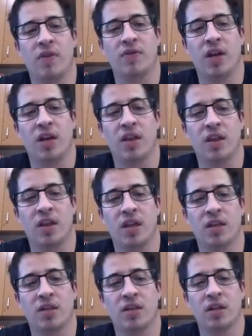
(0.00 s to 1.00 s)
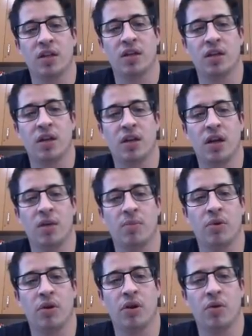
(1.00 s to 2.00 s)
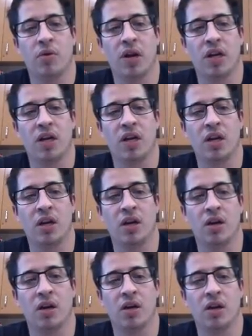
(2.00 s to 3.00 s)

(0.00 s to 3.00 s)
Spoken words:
take this and put it right here.